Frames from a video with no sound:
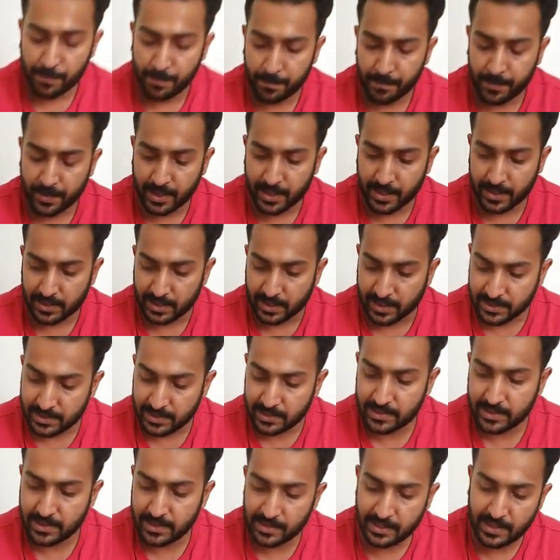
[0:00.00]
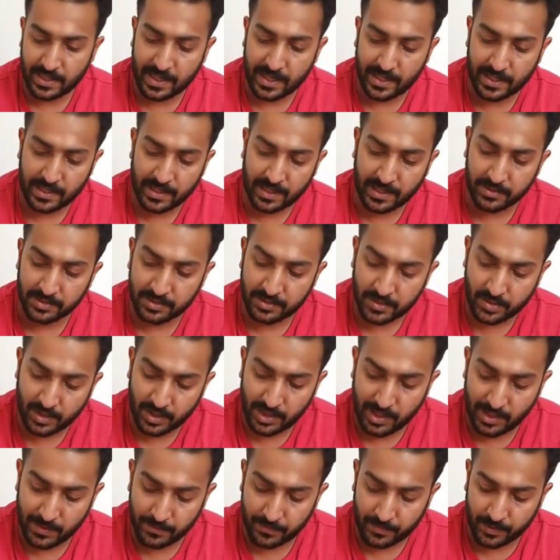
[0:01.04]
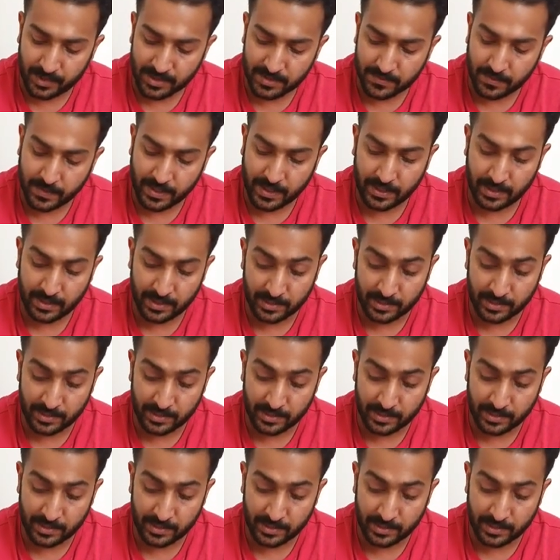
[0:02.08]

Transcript: But other than that, I was really impressed by it.